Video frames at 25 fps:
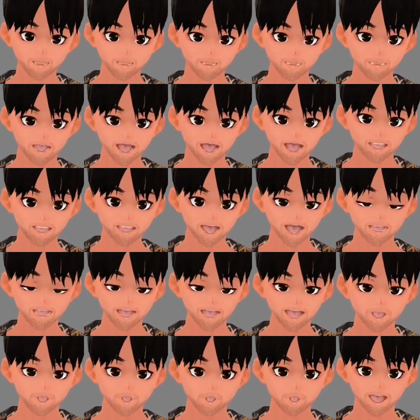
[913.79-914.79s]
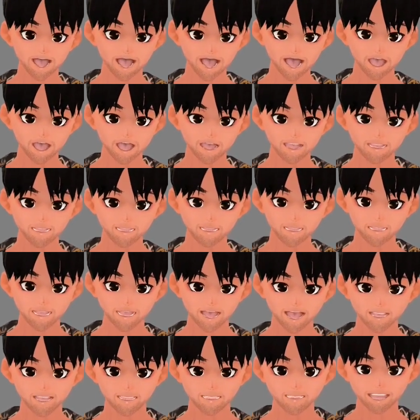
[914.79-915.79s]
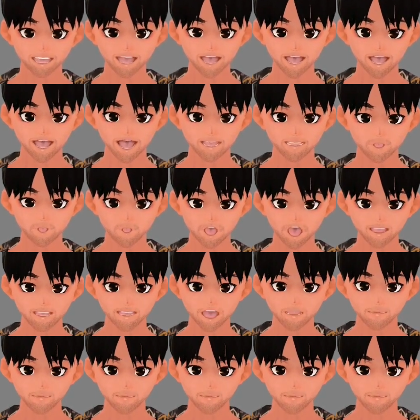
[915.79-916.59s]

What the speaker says: At settings, we have effect settings as well.